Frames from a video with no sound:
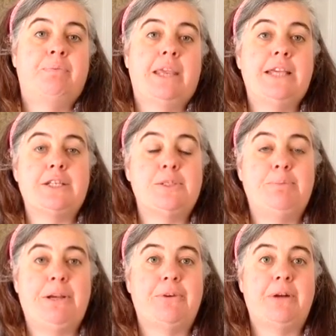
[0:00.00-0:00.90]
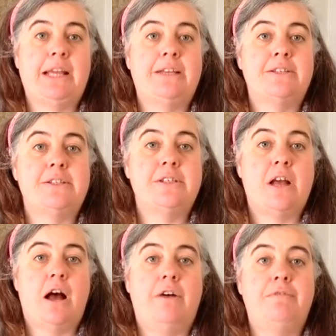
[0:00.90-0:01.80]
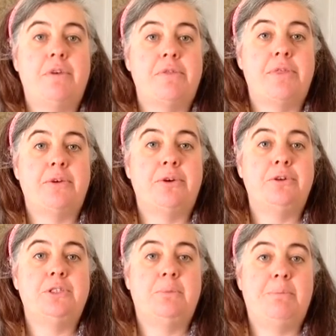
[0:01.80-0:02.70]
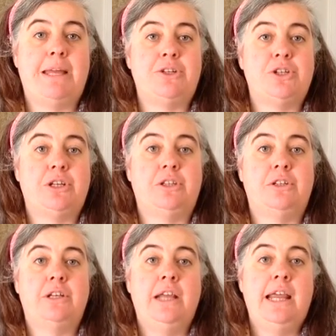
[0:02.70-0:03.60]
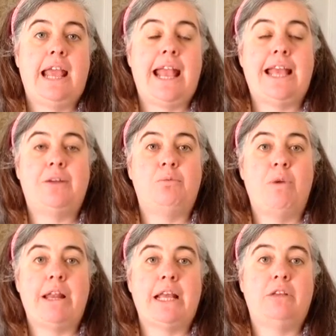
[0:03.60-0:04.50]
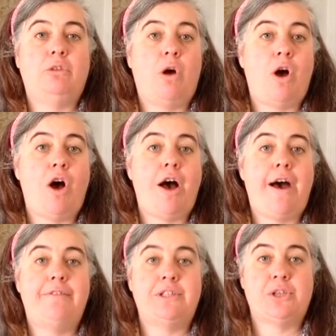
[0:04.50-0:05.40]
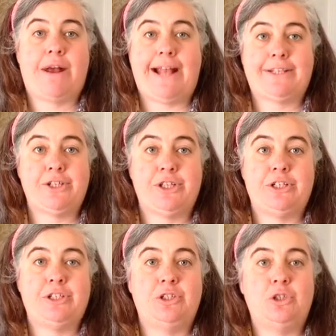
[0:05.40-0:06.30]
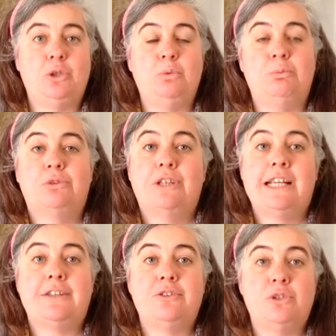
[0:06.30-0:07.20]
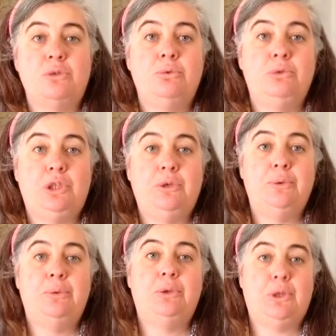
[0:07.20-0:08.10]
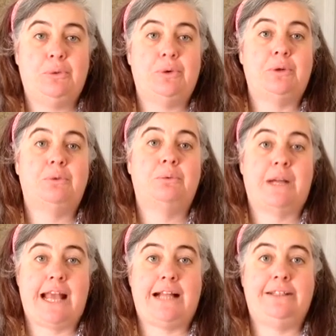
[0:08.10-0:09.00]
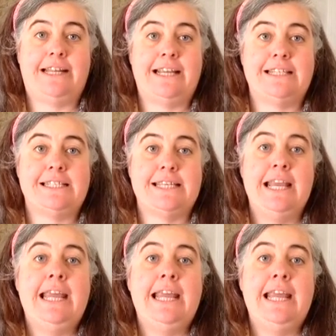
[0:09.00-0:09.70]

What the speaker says: experience of the third dimension and running law of attraction to bring to you your realities.